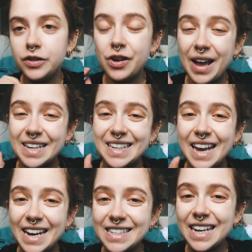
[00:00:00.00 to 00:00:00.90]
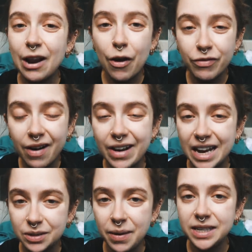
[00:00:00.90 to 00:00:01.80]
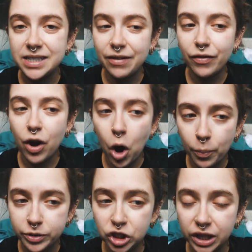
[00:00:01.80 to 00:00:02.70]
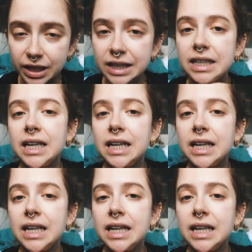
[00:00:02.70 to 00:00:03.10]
So yes, it isn't a very expensive option.